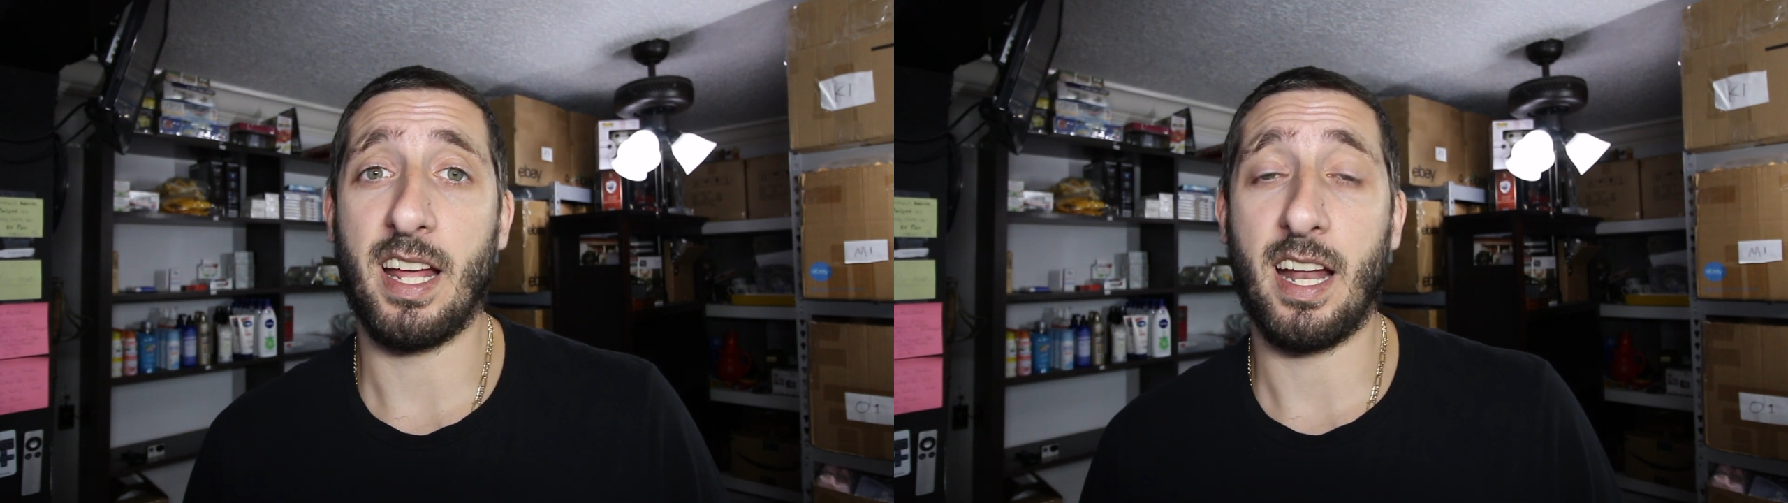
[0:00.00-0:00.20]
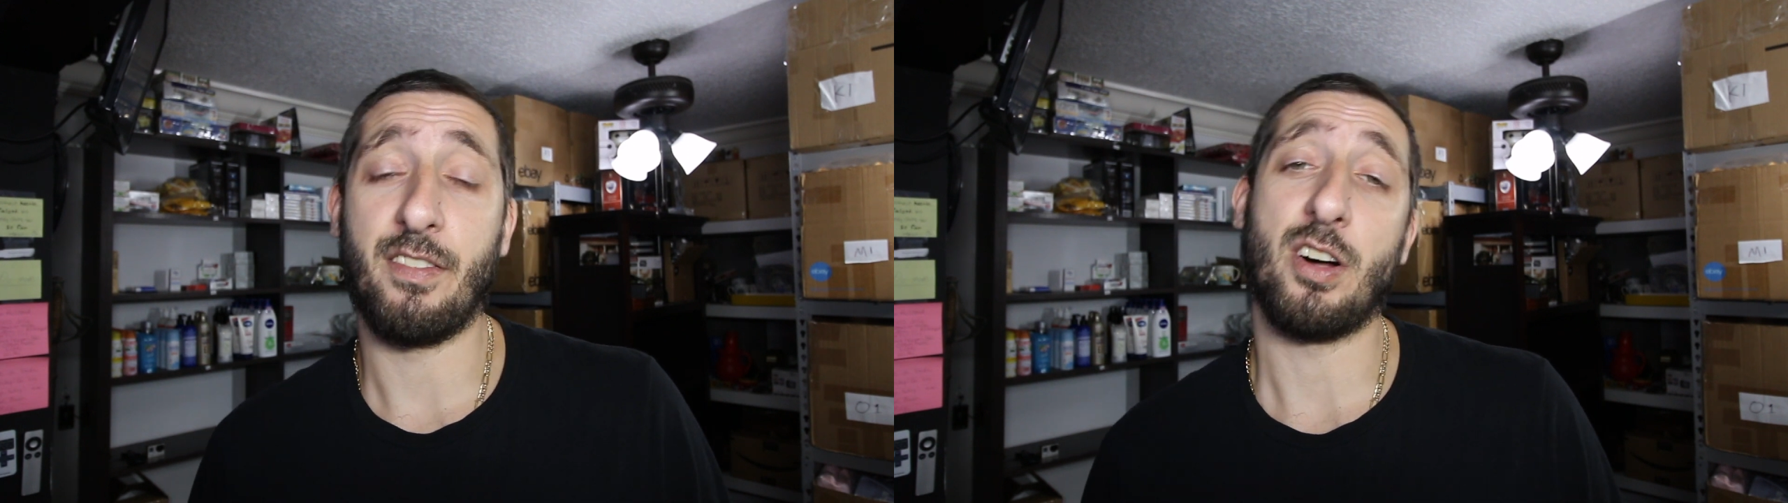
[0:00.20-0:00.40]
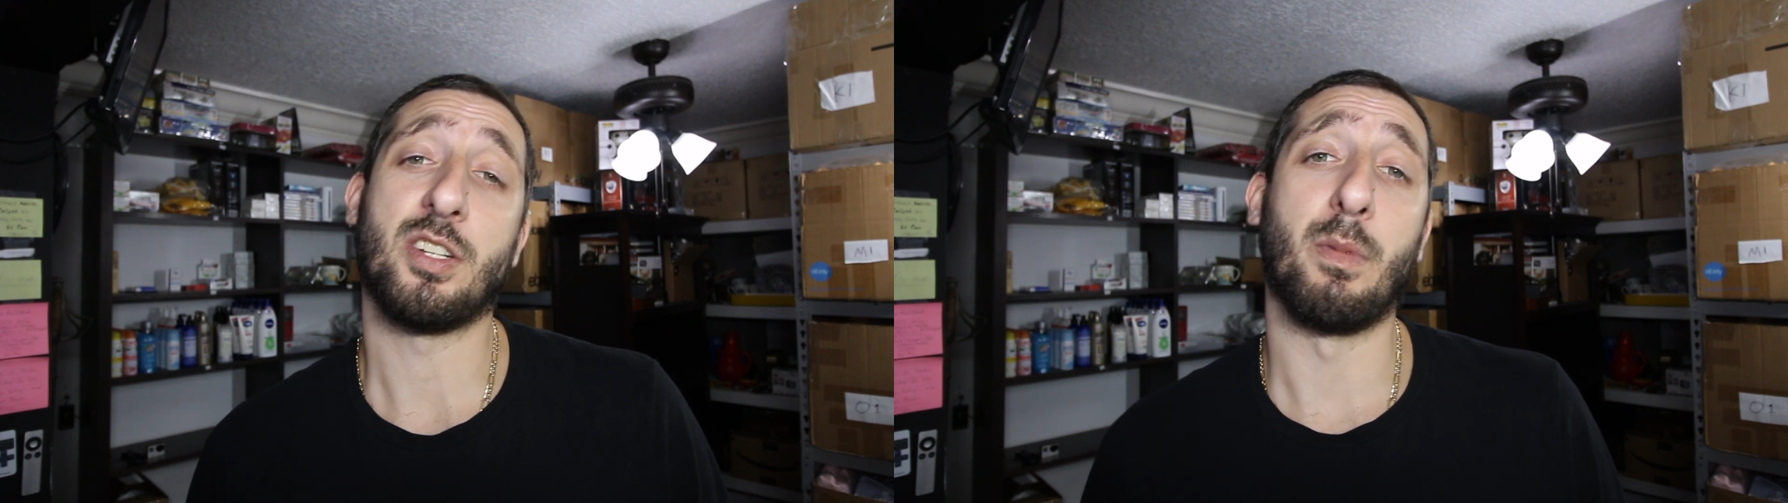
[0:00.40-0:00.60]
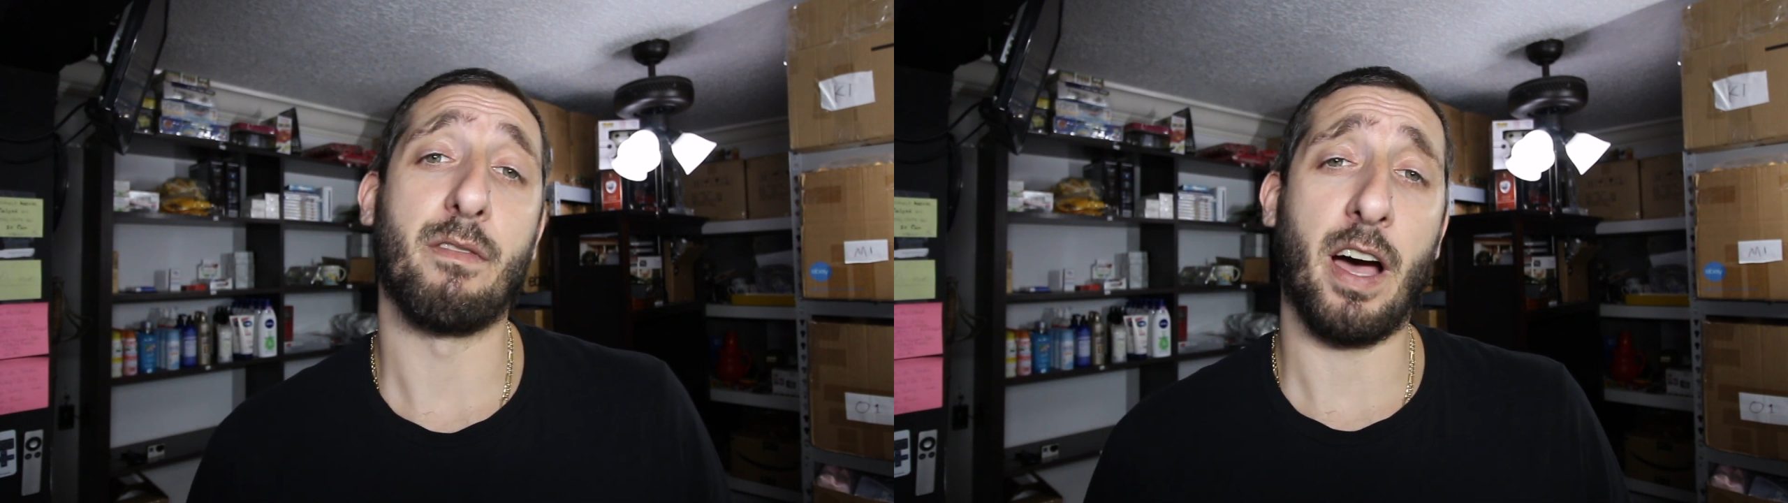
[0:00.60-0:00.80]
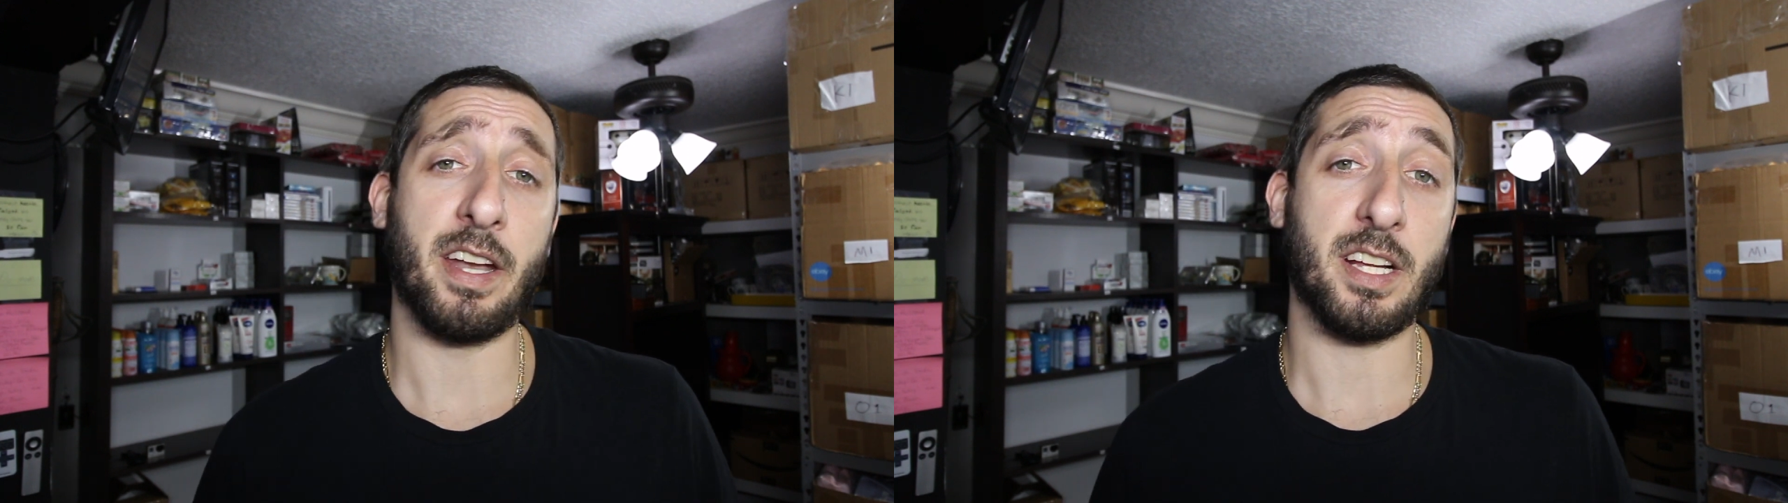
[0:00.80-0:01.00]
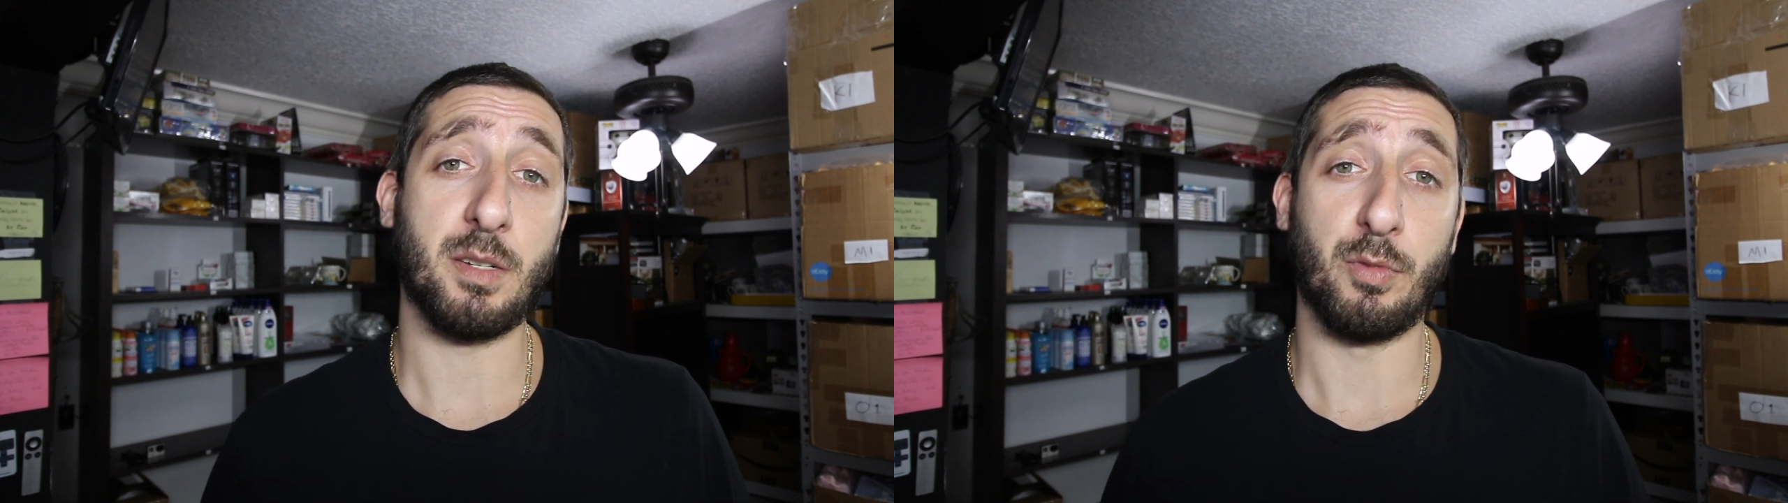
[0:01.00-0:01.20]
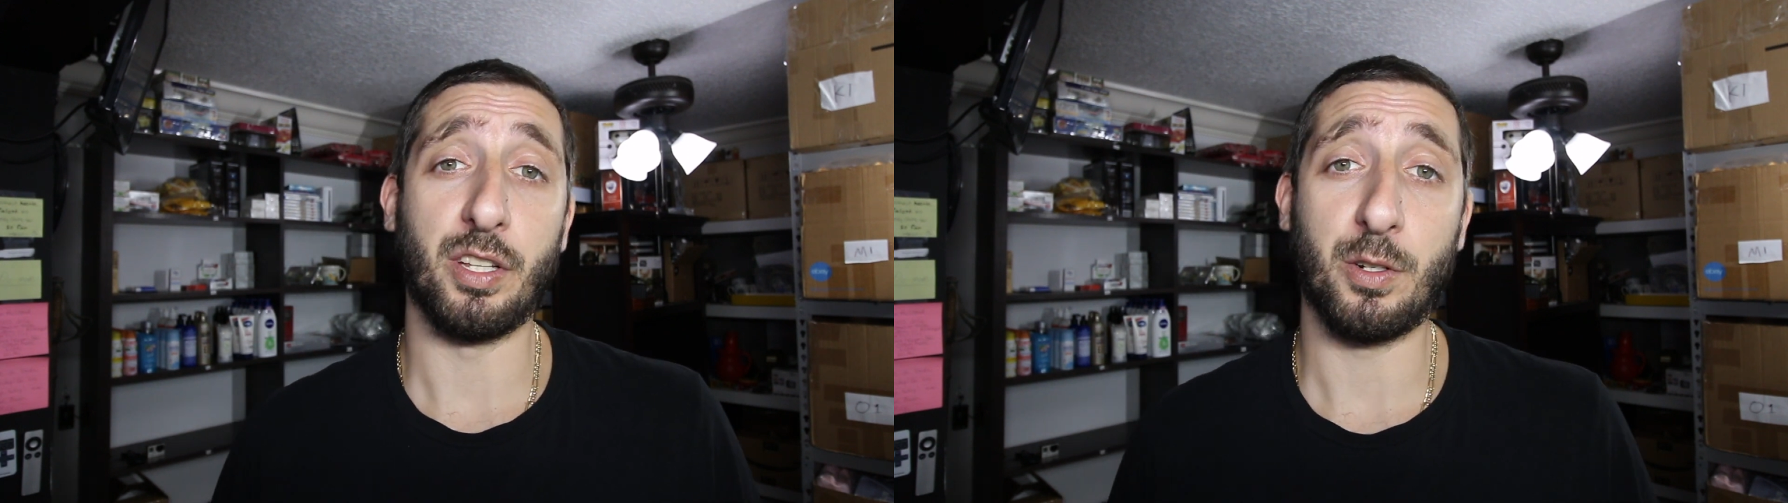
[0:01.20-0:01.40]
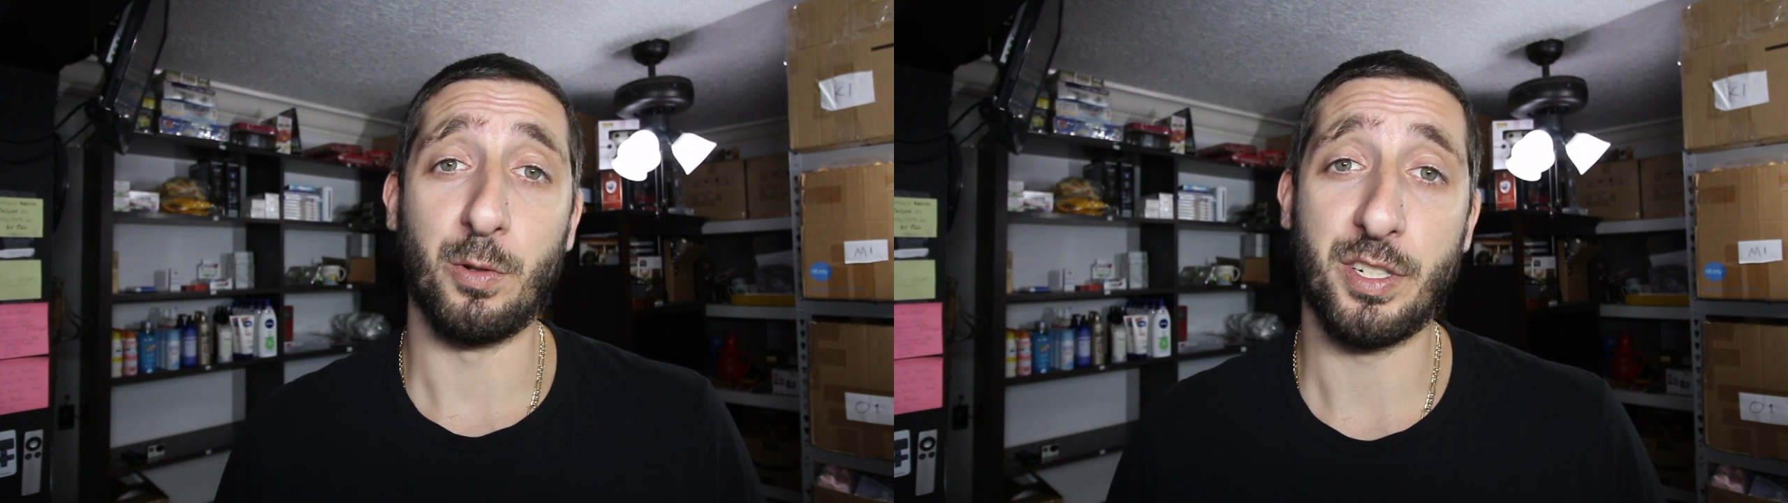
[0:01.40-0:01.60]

and I've also been finding some really cool